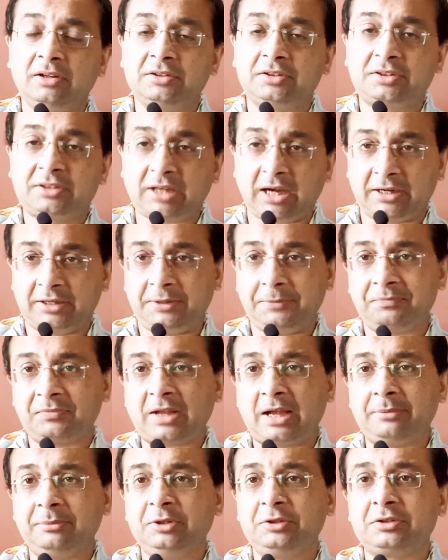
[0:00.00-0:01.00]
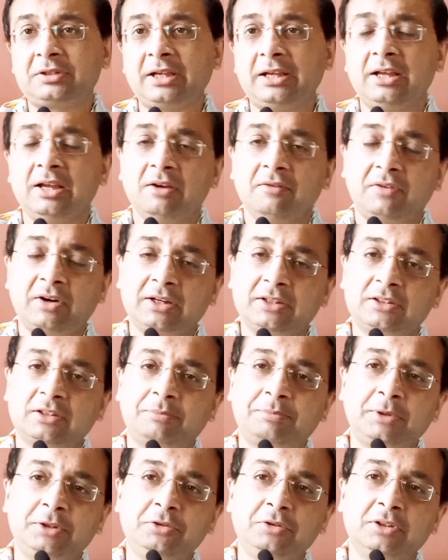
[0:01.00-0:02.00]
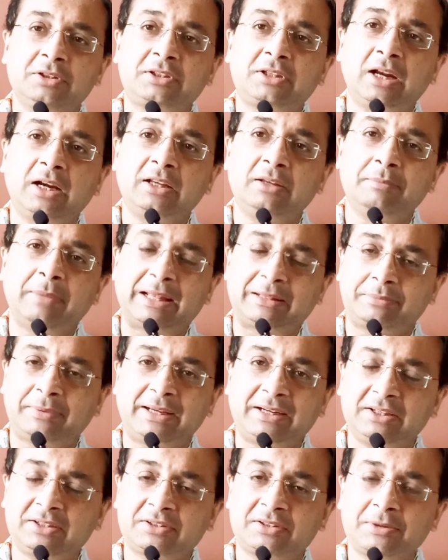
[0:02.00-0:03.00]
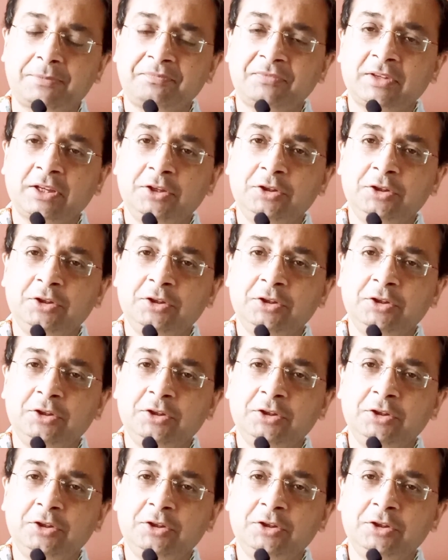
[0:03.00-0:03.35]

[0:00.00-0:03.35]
study, I mean to say, for example, you are studying mathematics,